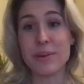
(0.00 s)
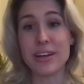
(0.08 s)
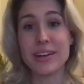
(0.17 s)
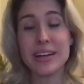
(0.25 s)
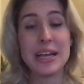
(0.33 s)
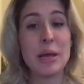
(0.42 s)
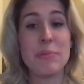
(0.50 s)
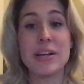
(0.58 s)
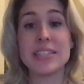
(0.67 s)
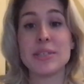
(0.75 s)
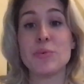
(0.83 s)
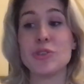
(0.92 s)
it, because
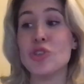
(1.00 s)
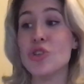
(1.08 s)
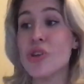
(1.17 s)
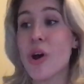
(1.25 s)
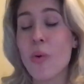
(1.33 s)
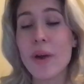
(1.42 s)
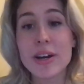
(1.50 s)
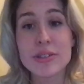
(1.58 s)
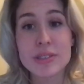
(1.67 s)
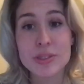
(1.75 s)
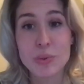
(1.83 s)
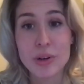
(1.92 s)
it was no one
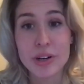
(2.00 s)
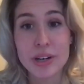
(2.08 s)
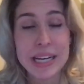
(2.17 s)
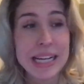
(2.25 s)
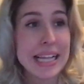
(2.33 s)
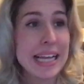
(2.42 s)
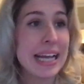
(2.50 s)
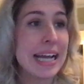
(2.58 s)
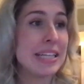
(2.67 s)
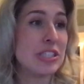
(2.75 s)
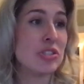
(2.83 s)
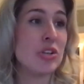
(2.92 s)
else's work.
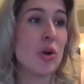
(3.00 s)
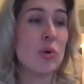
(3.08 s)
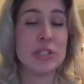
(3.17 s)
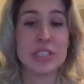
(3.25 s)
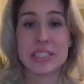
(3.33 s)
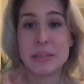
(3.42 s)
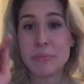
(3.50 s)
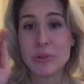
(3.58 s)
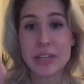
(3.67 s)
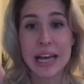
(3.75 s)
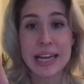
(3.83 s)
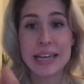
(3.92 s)
It's no just simple
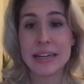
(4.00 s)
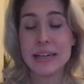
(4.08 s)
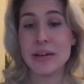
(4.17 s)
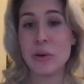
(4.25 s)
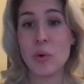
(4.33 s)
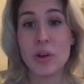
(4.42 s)
like or